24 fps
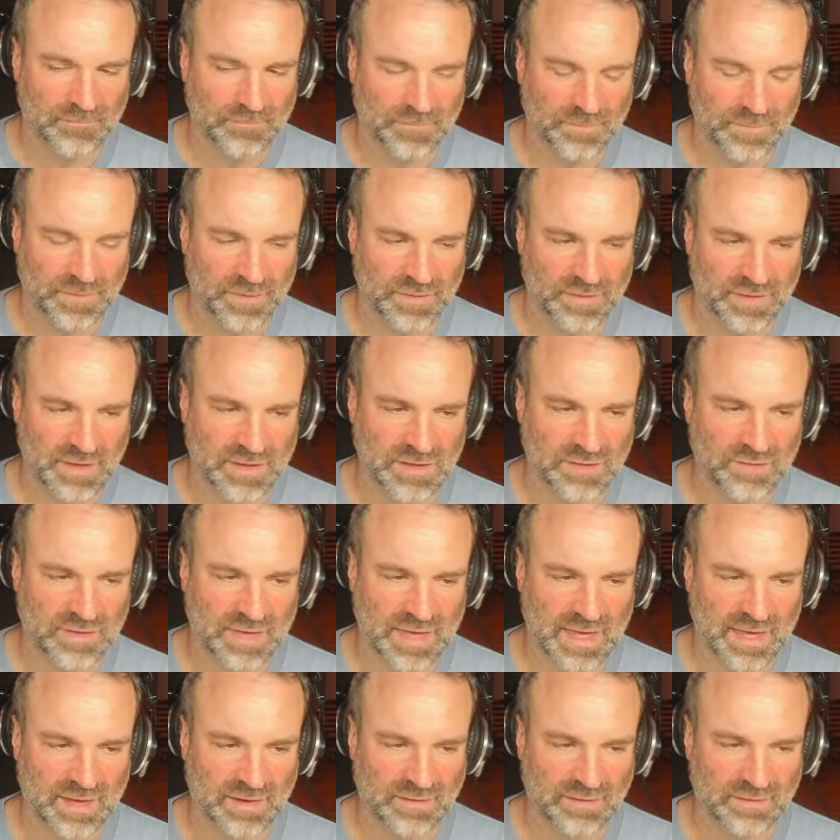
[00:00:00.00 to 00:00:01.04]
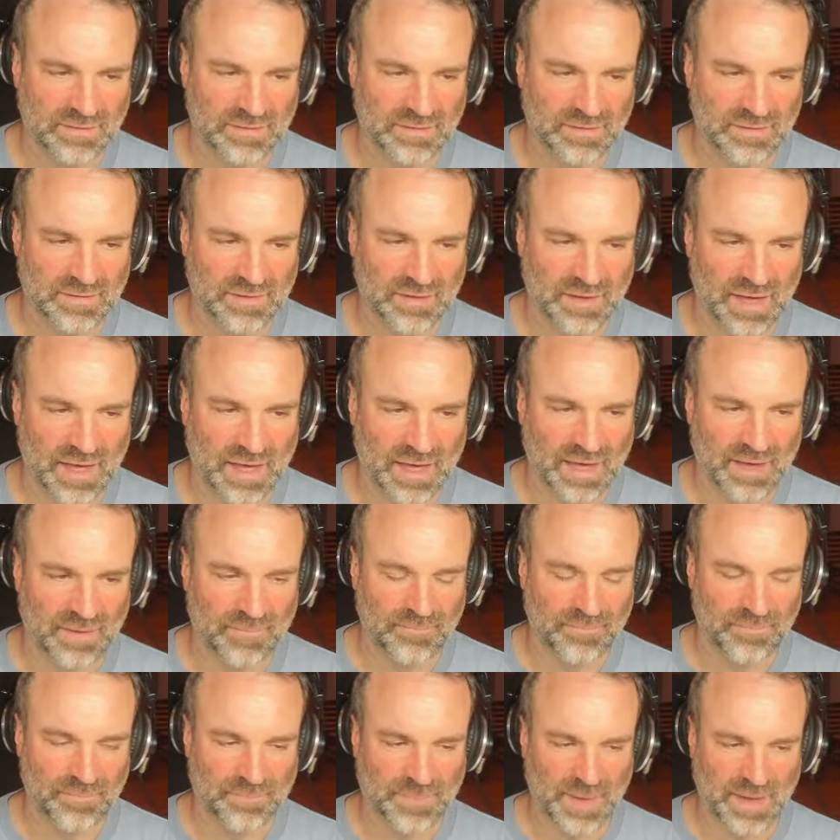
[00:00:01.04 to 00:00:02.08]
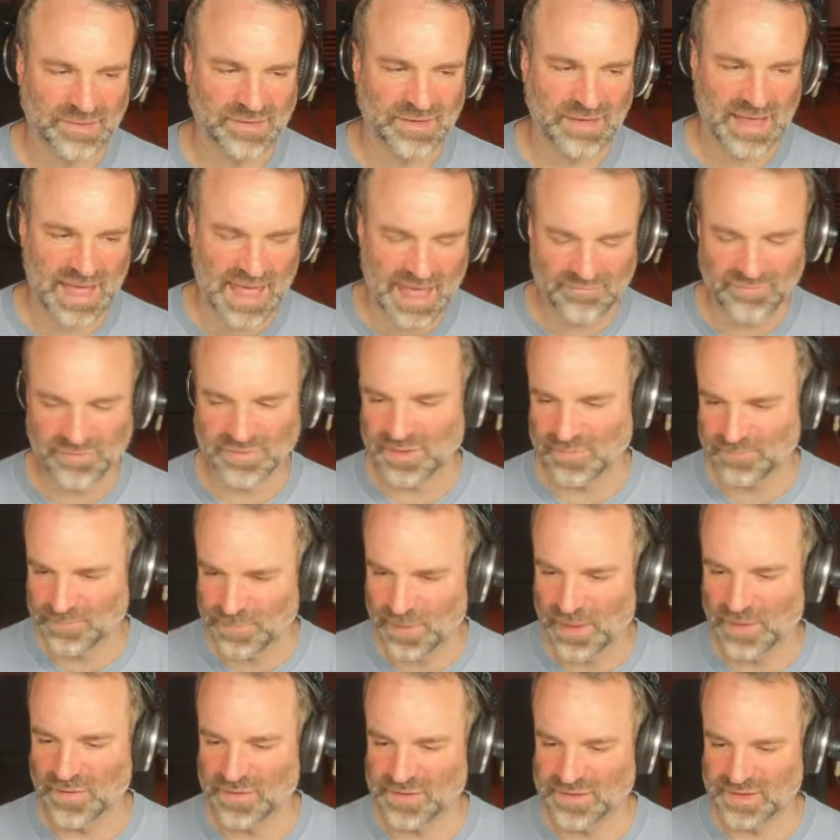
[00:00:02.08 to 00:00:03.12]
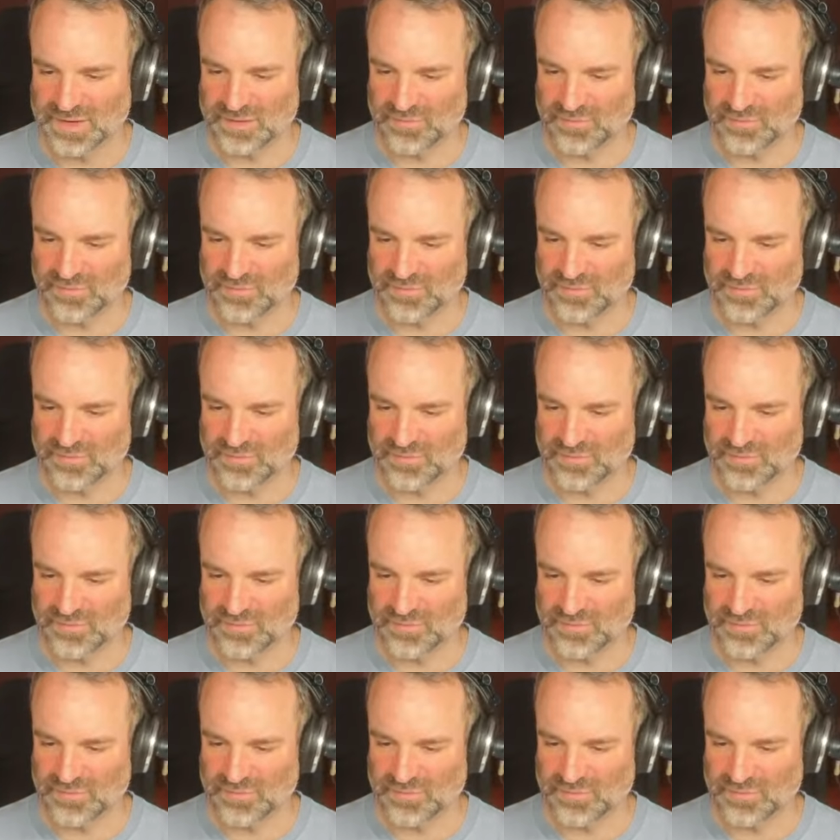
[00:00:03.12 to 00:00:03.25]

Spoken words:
then you get basically everything but the 0.